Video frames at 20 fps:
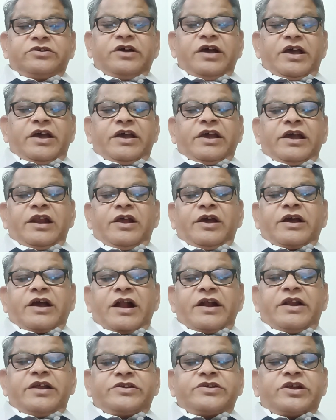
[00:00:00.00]
early
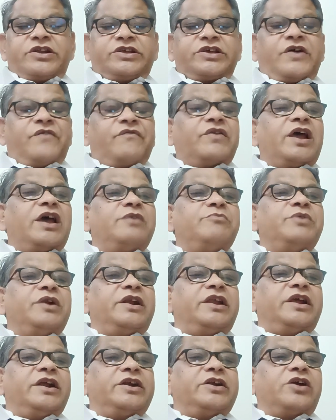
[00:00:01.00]
conditions of
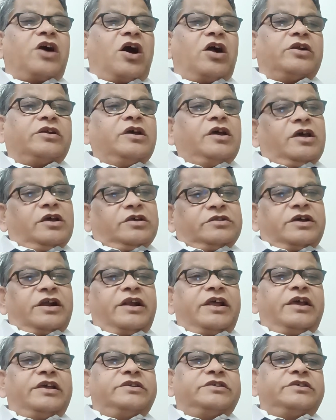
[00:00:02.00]
liability in tort.
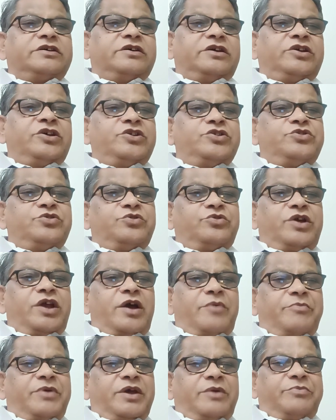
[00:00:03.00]
That is,
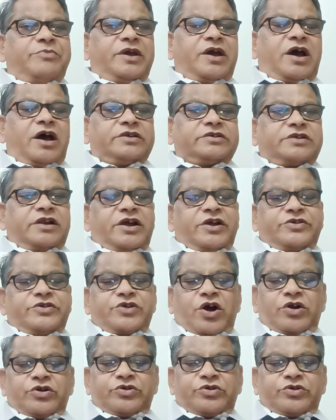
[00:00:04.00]
injuria may be asked as short